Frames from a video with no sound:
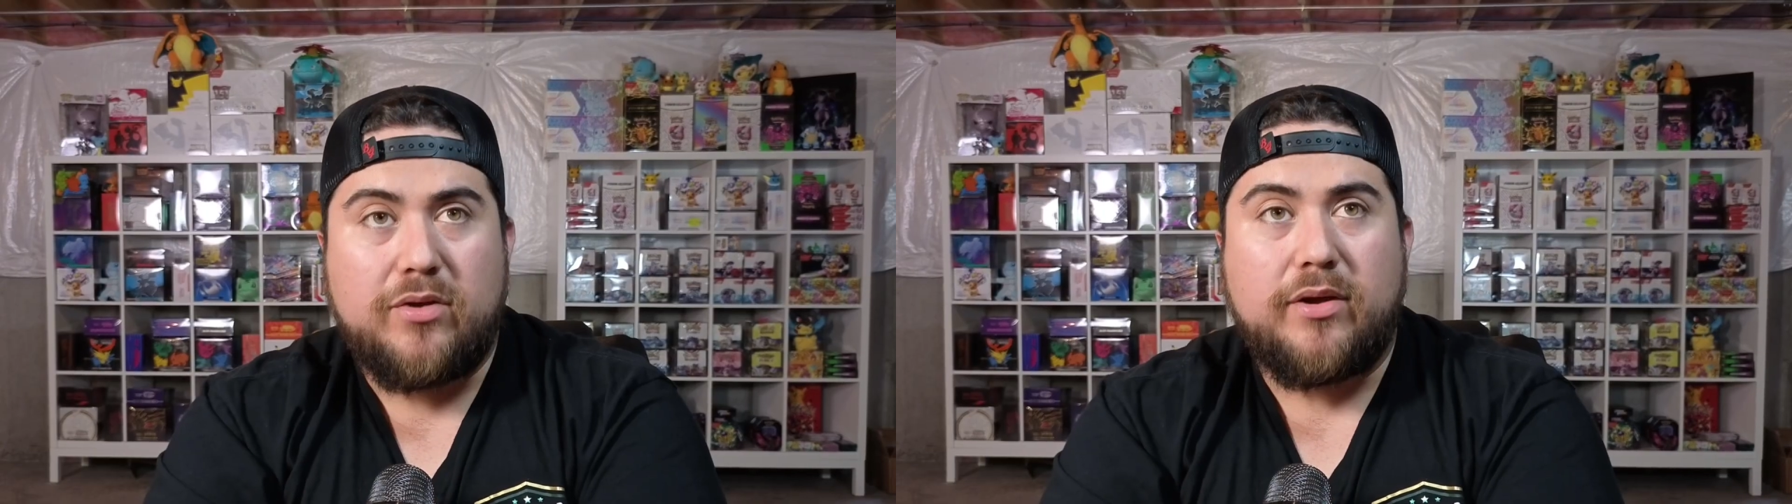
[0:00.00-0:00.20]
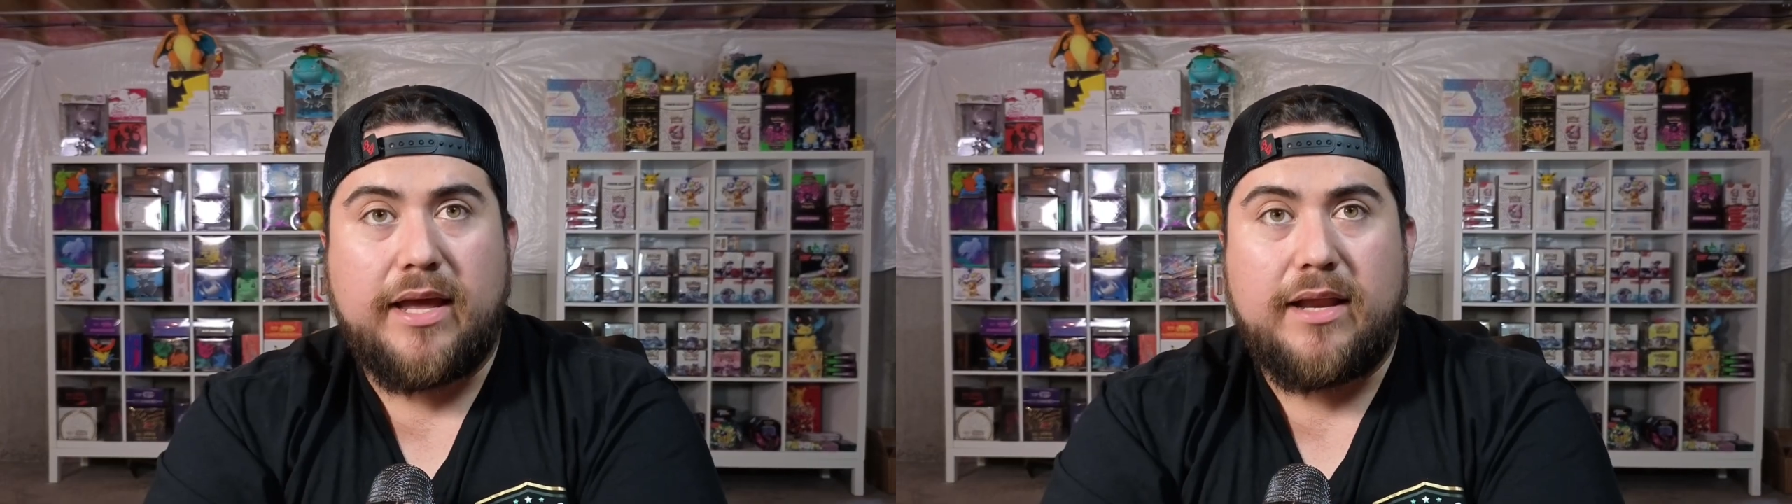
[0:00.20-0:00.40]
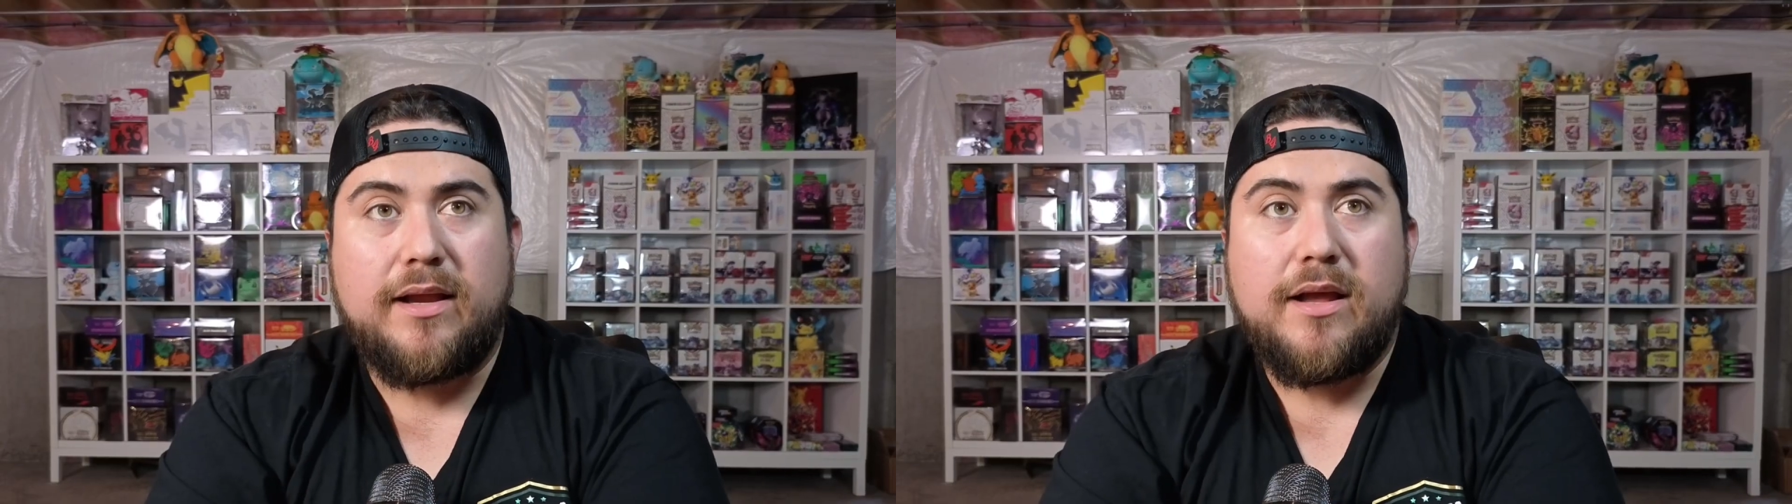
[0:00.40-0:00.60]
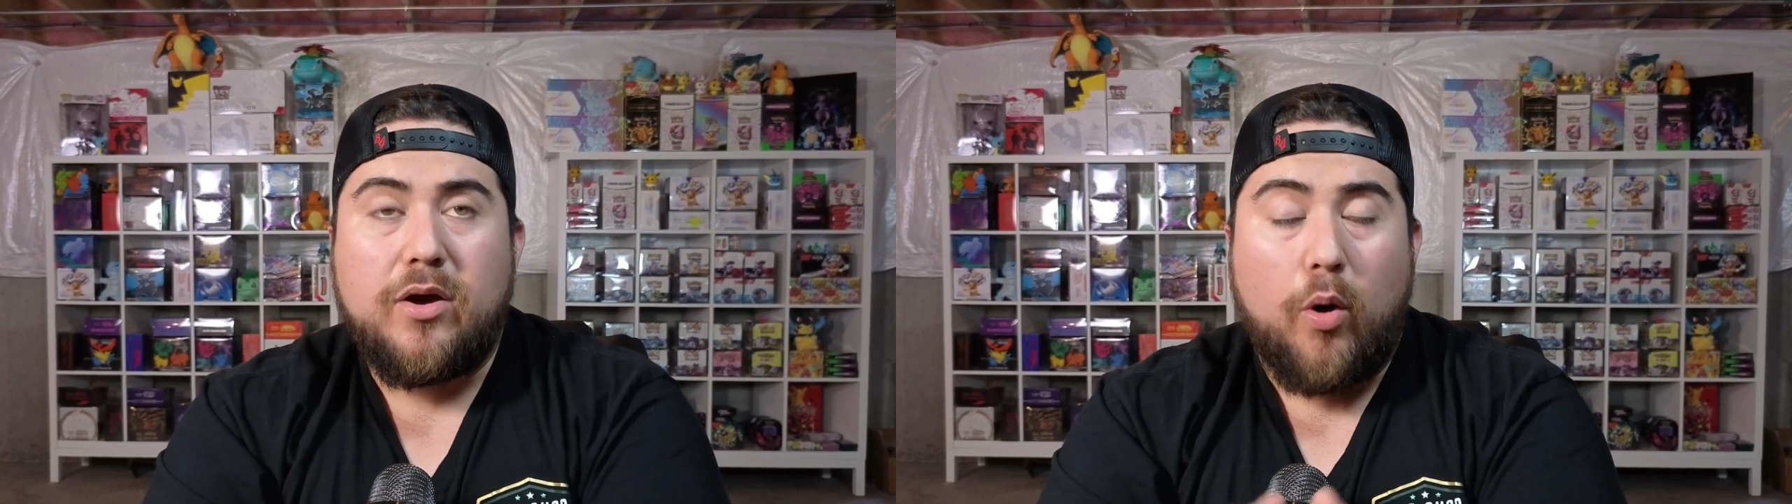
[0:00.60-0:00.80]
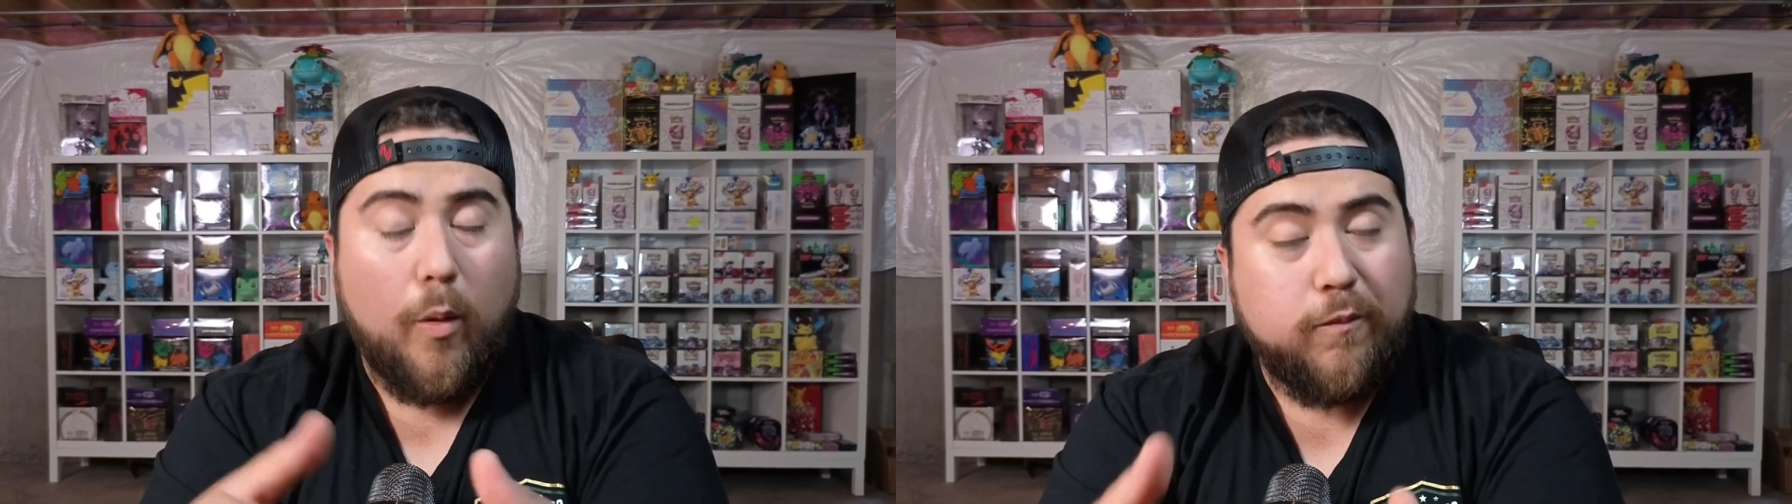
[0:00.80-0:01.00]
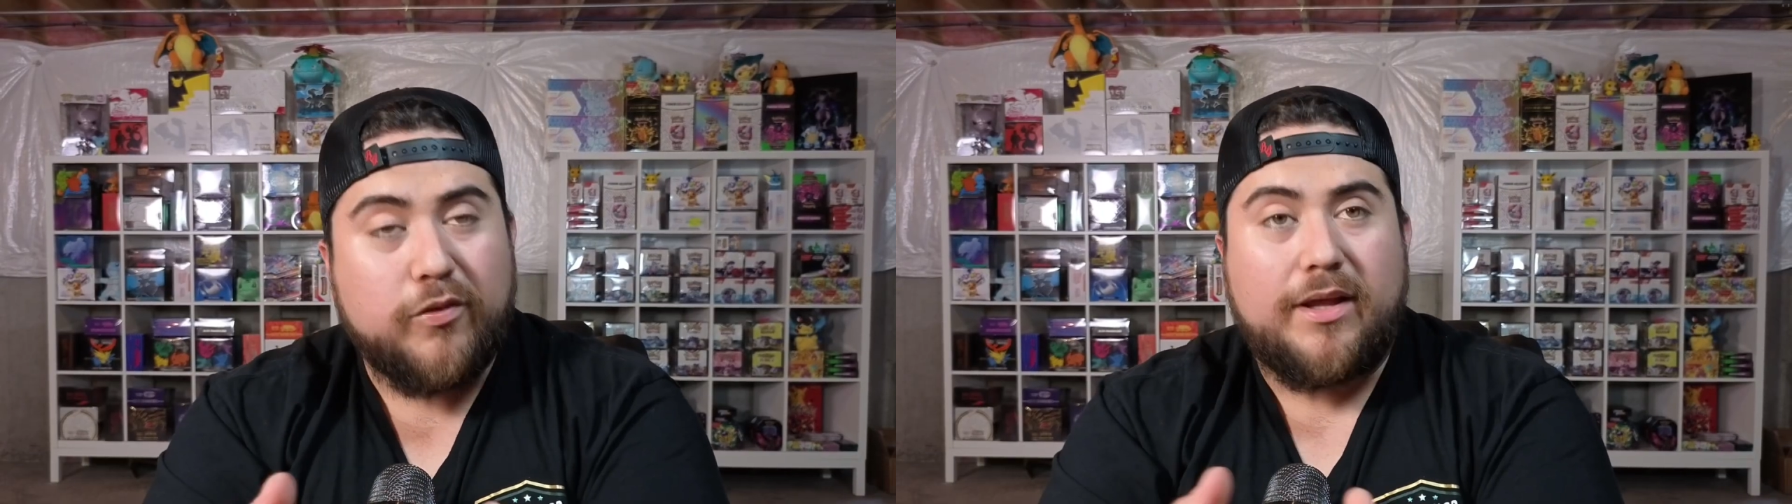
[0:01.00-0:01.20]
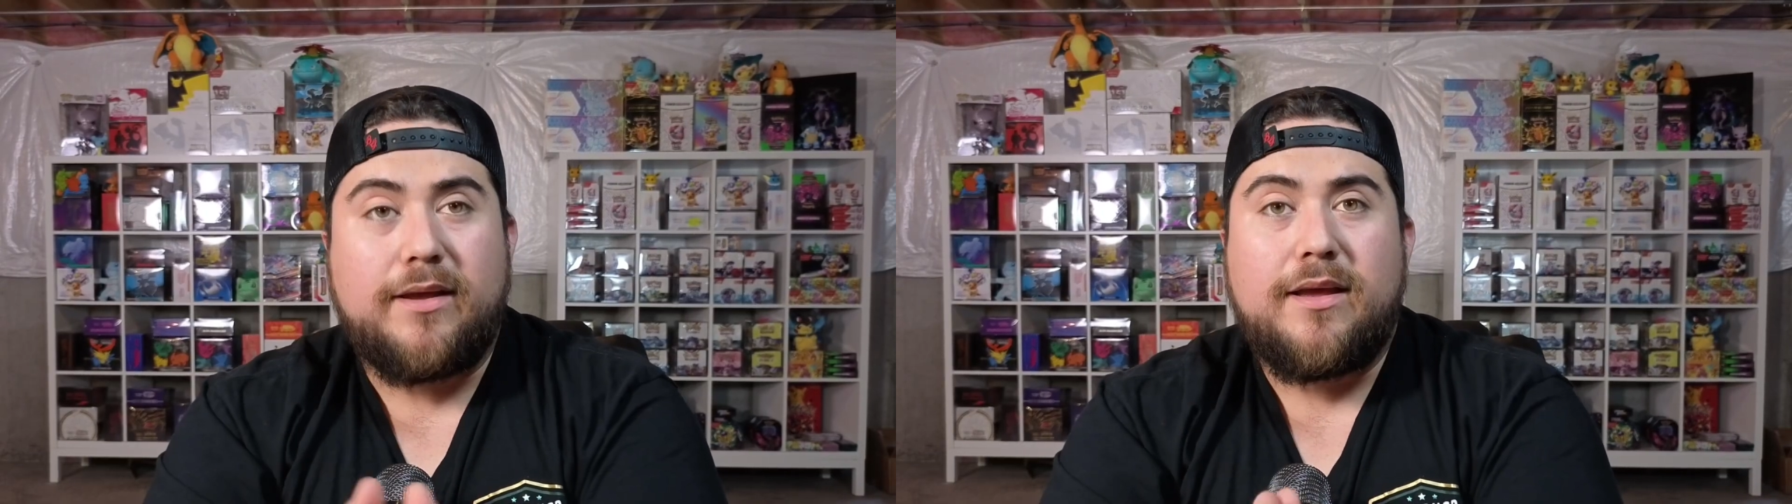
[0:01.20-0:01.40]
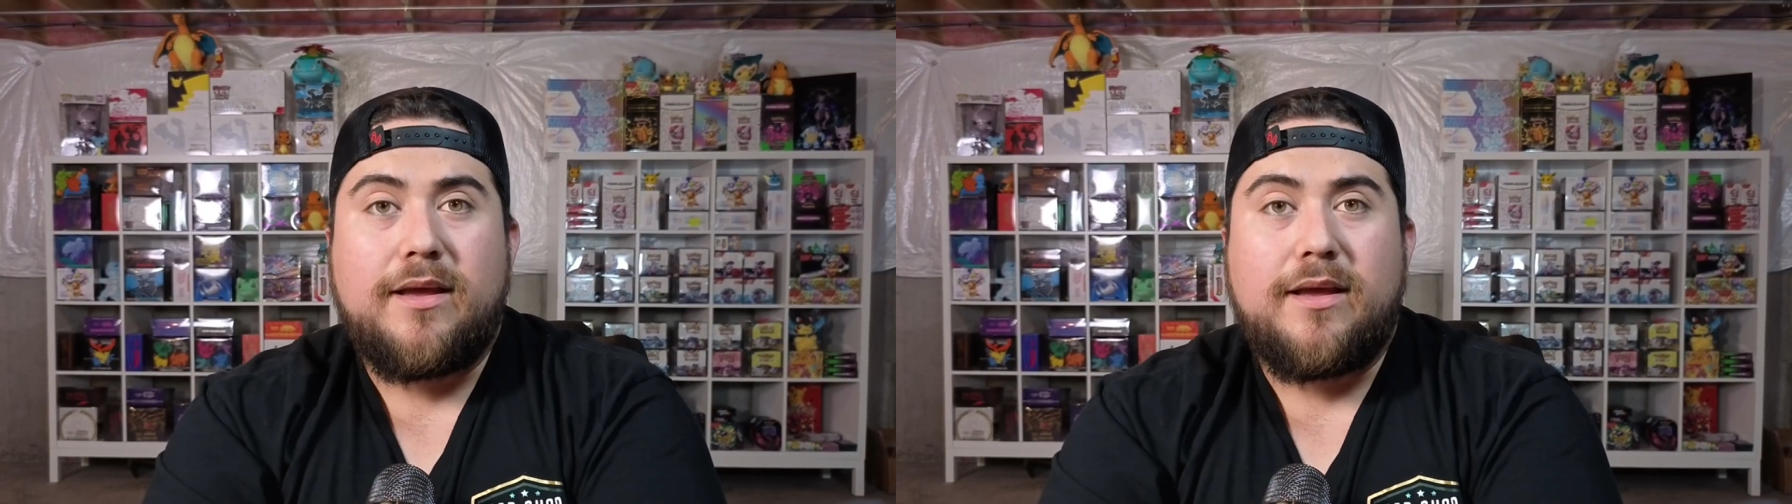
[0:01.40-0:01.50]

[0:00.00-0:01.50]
on hopefully